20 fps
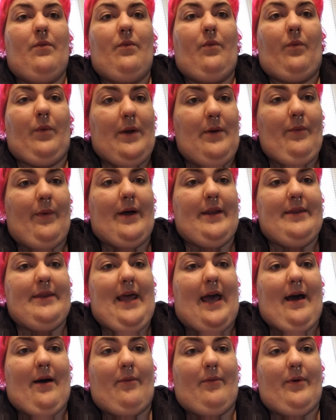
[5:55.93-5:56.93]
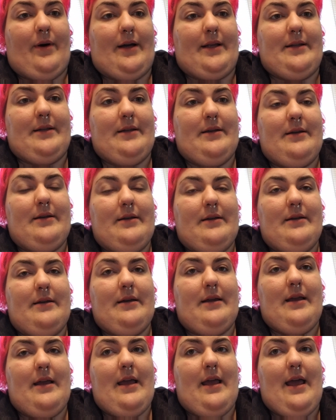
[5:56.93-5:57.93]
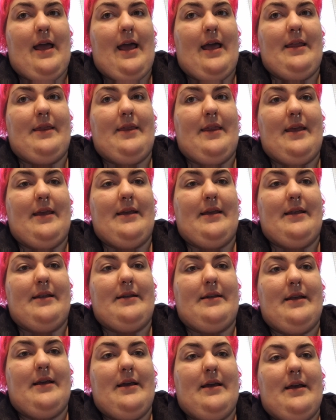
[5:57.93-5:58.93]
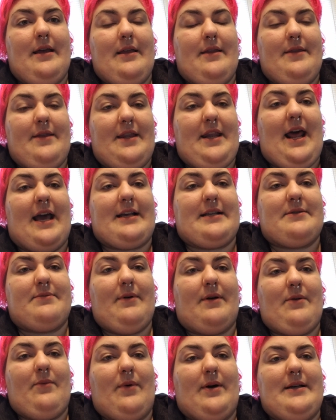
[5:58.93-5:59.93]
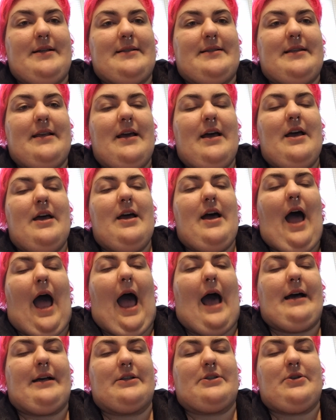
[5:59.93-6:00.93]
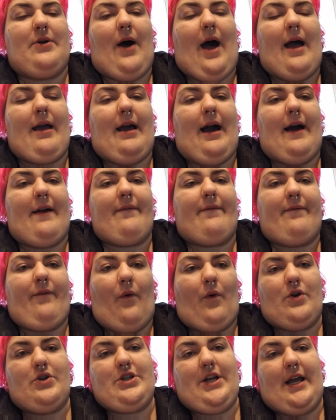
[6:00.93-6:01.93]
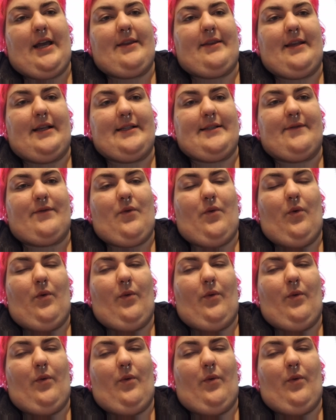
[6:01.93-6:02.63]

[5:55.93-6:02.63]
We won that one. And then the next one was, so I got 4 giant things of Cool